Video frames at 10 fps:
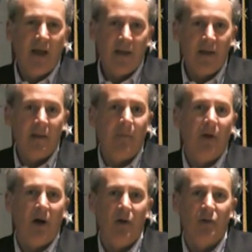and get them
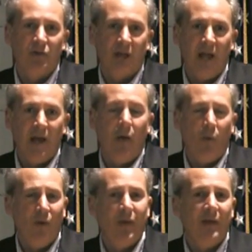to
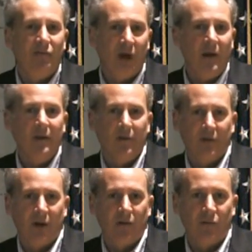understand what they've done to
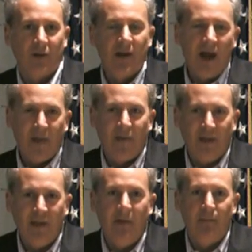this country and that
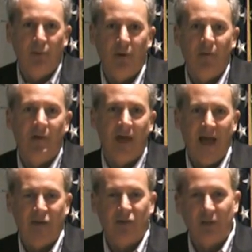they need to put the
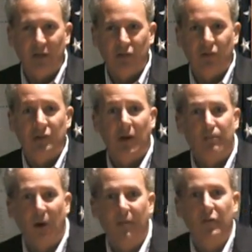national interest
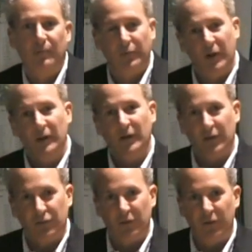above their
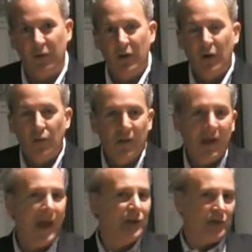political interest. We
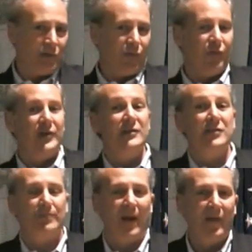can't just
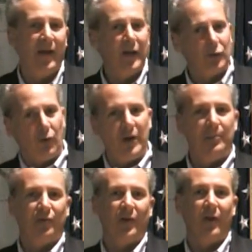freeze spending on
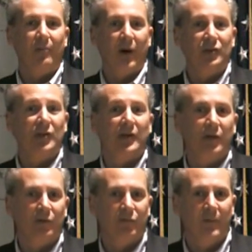20% of the budget a
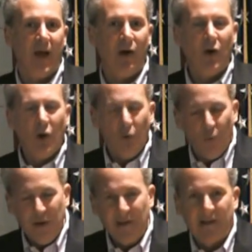year from now.
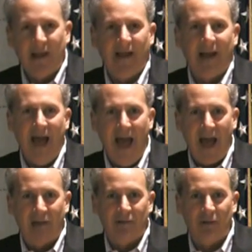We need to take an
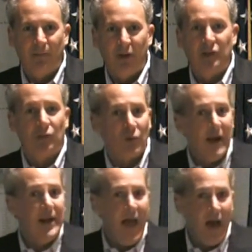axe to the budget
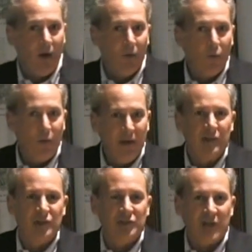right now. We need
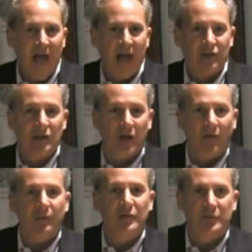to slash
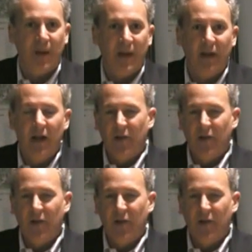government spending.